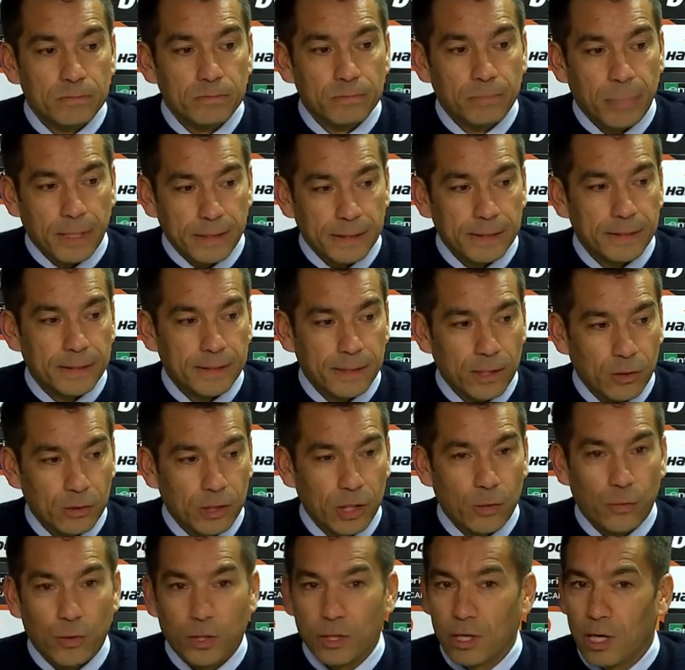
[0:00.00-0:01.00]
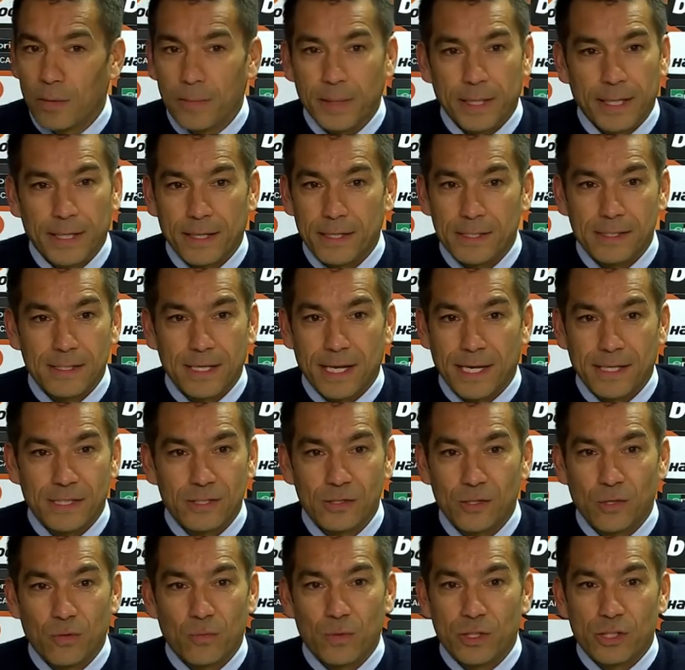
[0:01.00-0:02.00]
but you know they were coming at us like
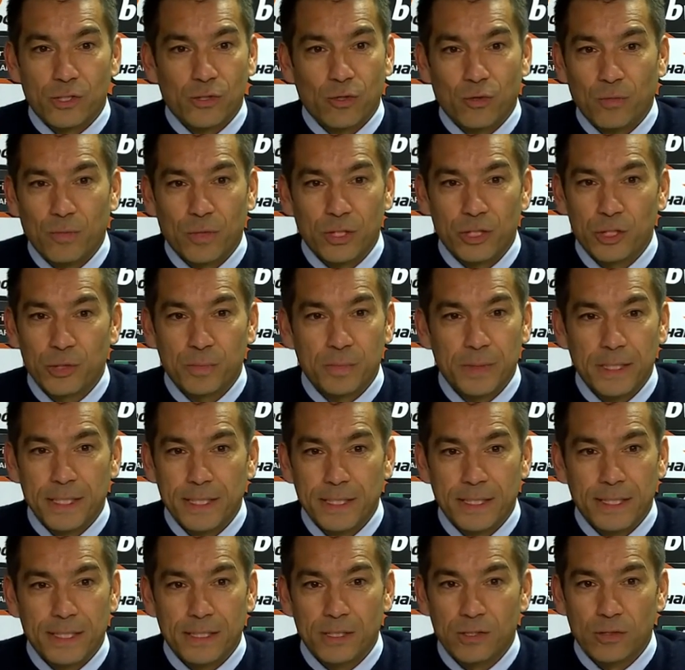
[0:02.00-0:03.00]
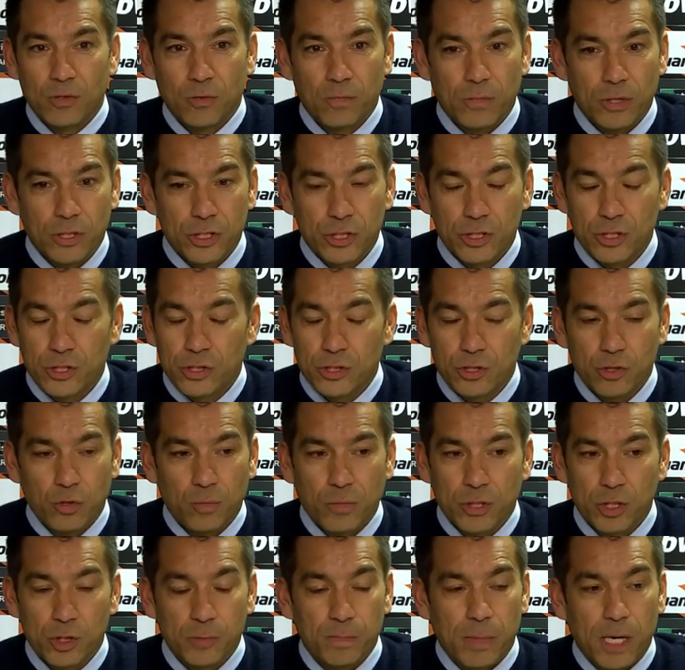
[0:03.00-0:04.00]
so with so much speed and so much
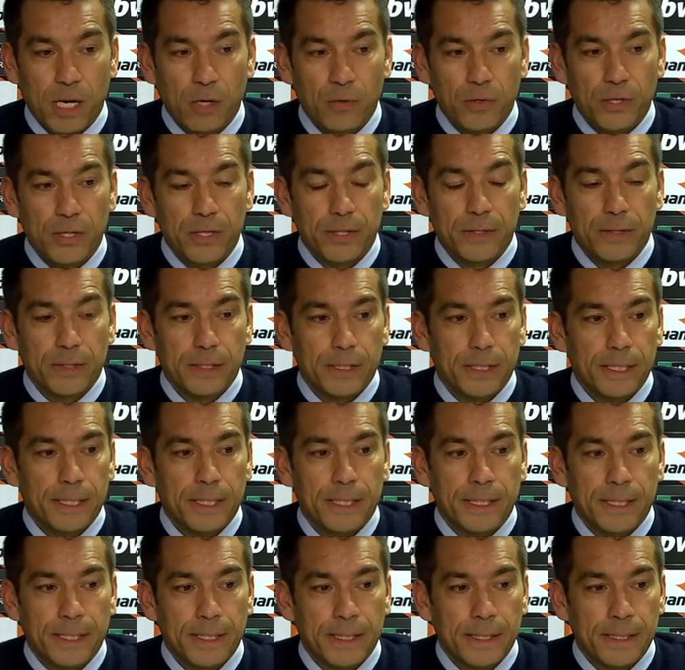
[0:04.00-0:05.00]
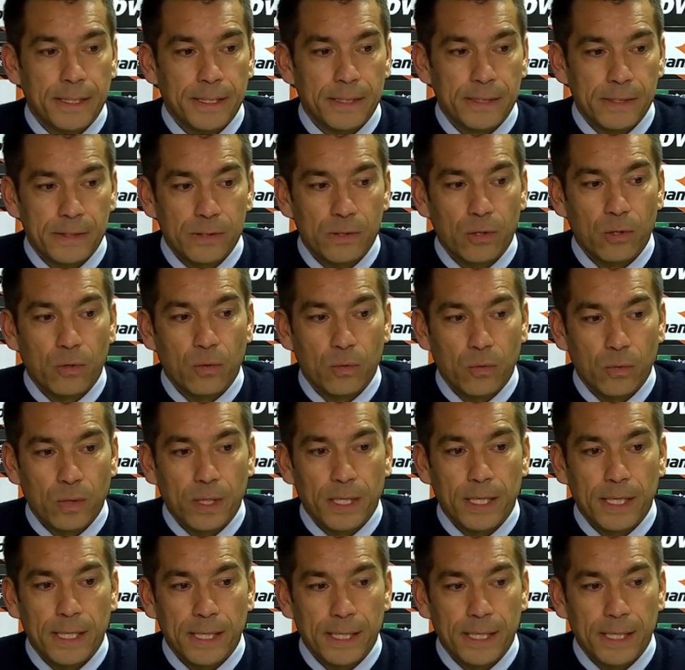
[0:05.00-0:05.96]
power. So